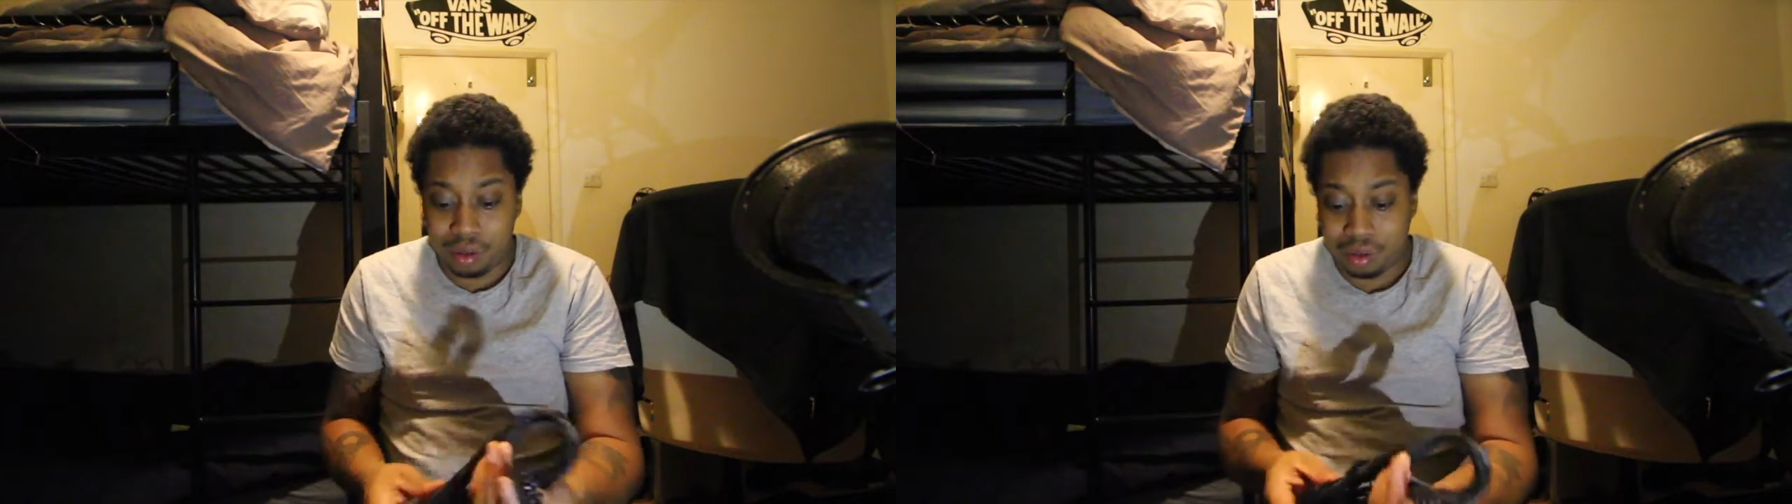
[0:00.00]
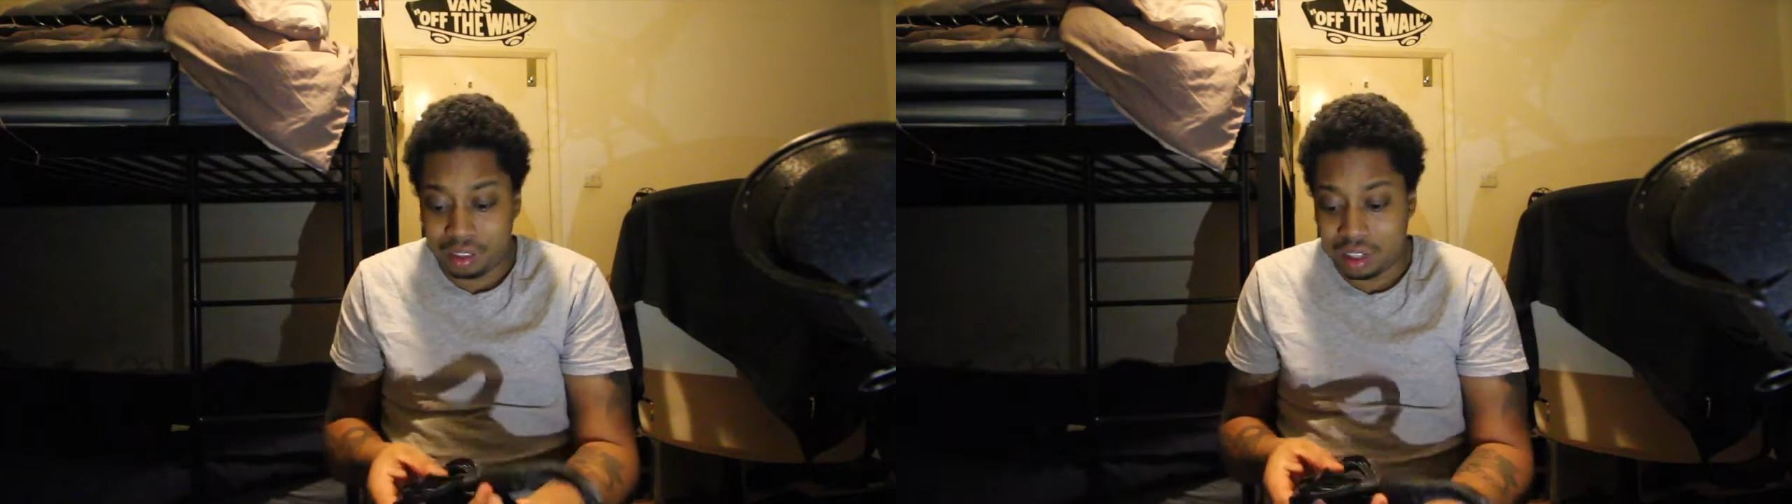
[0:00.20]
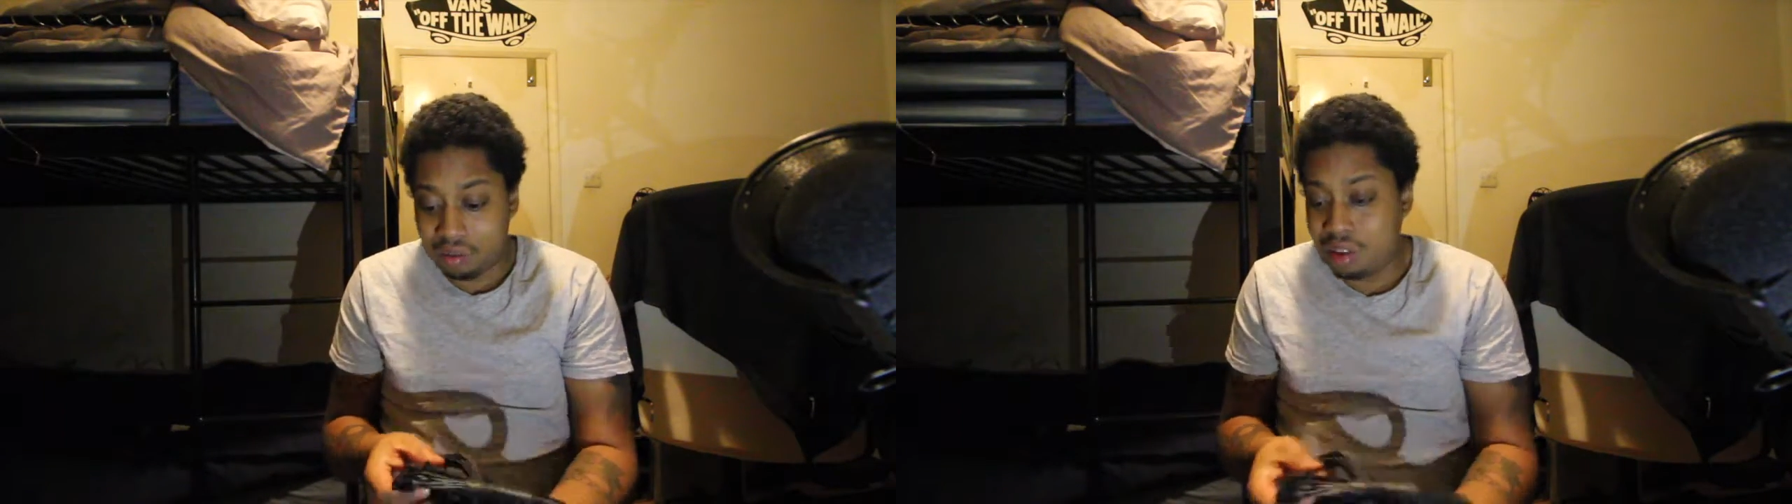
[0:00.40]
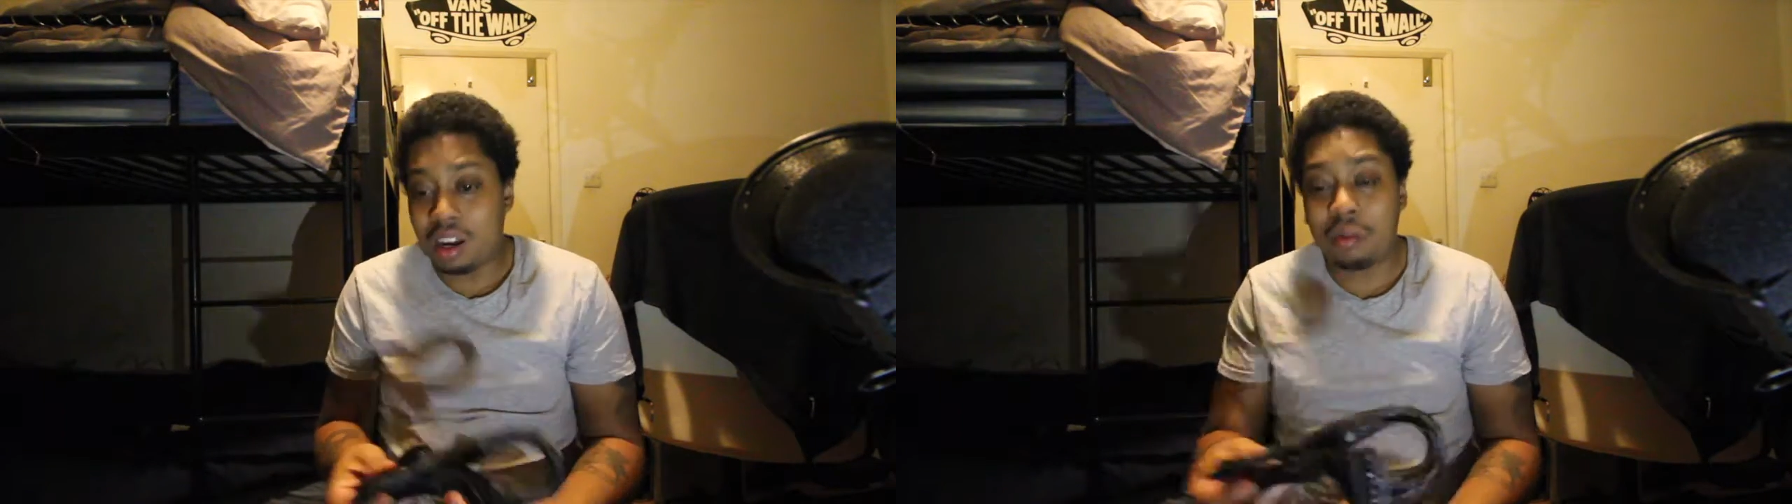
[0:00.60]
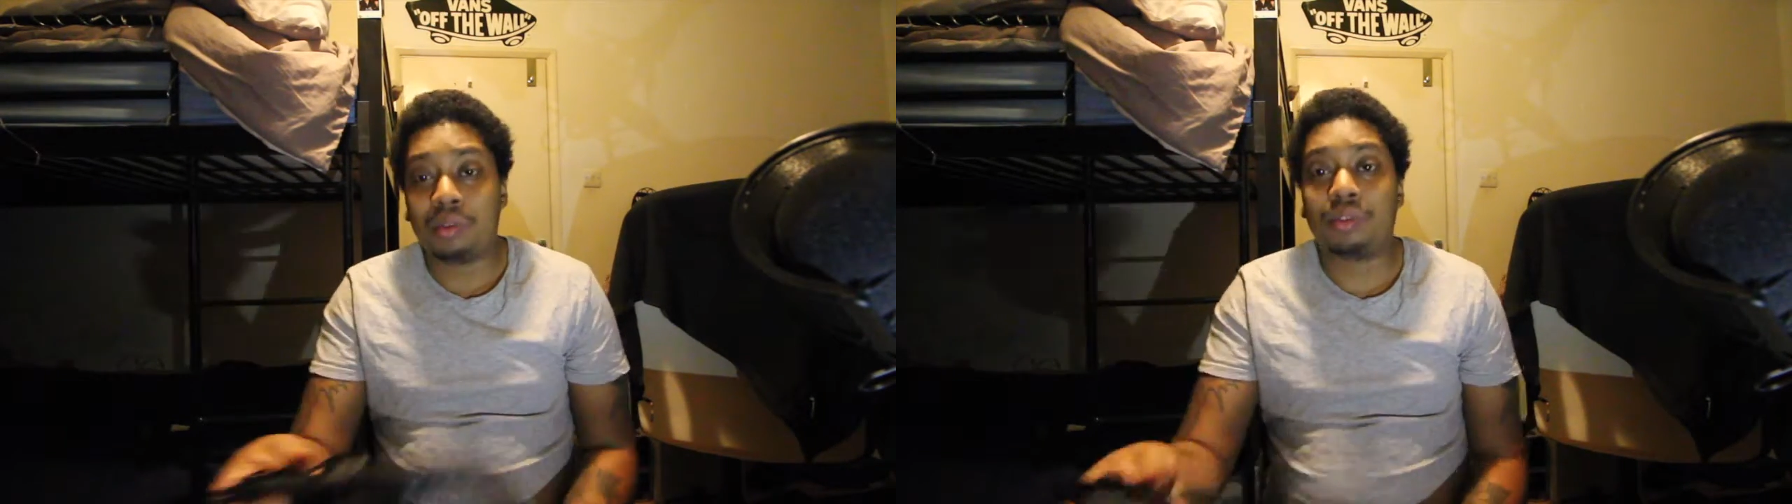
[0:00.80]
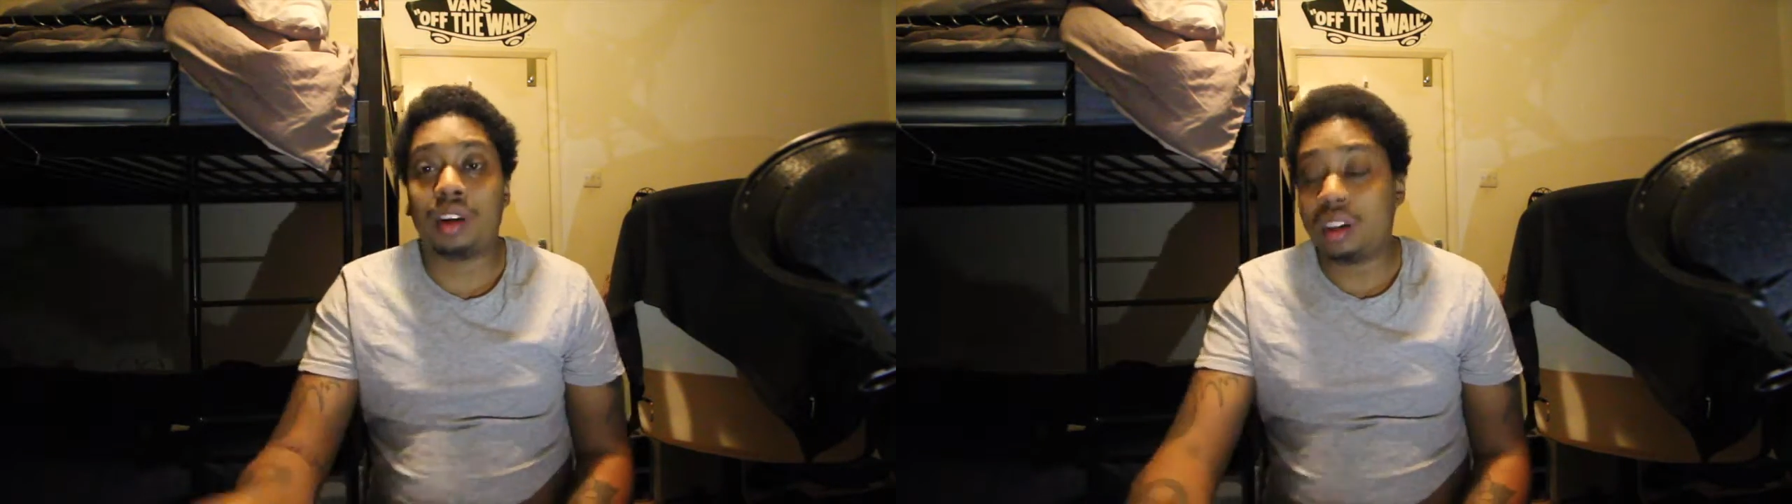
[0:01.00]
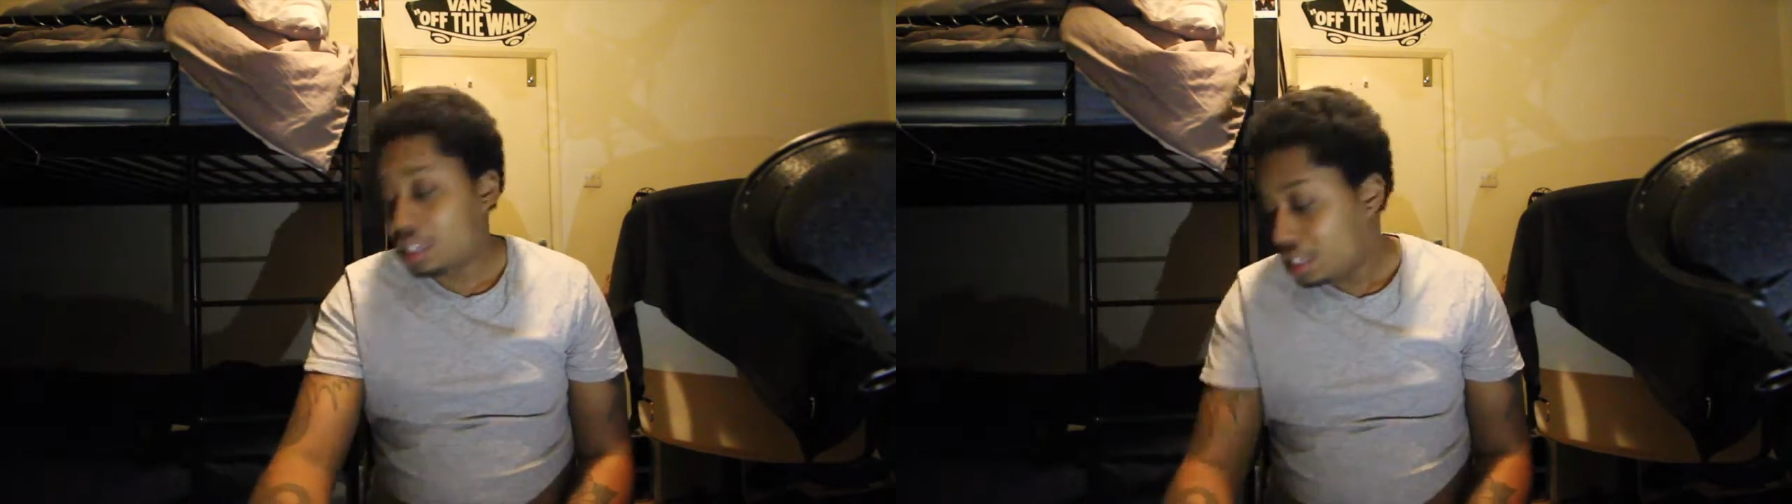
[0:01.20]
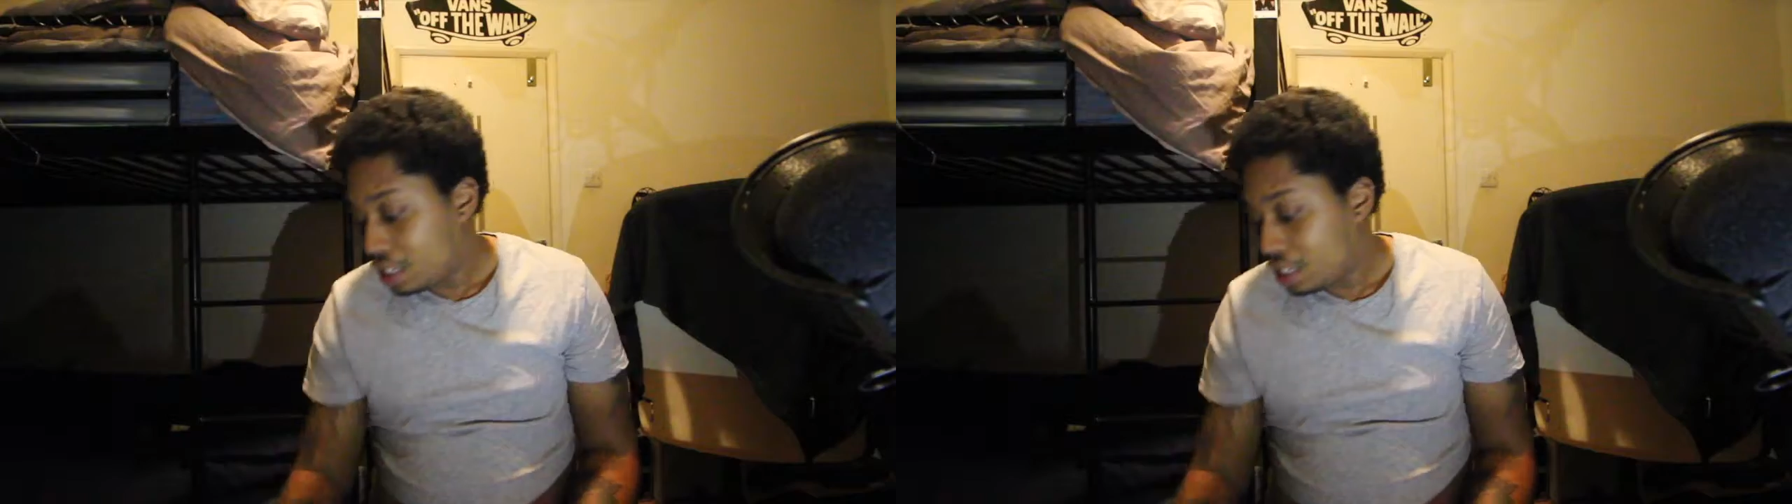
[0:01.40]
In honesty, I'm really happy with that.